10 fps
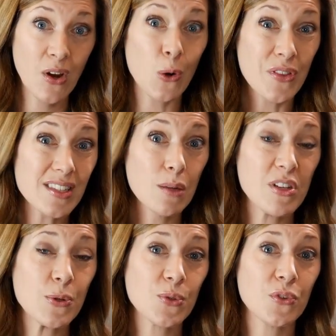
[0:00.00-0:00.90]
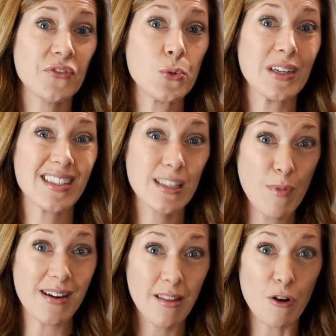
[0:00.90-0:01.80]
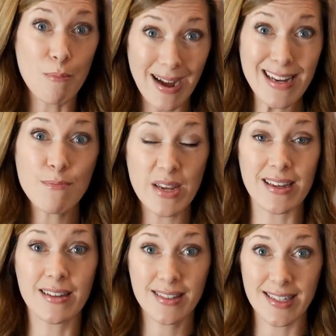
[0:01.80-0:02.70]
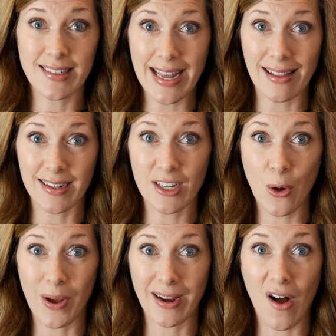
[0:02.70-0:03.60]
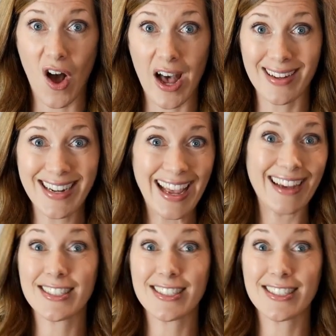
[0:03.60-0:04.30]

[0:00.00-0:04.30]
Or this can be useful if you expect there might be seasonality going on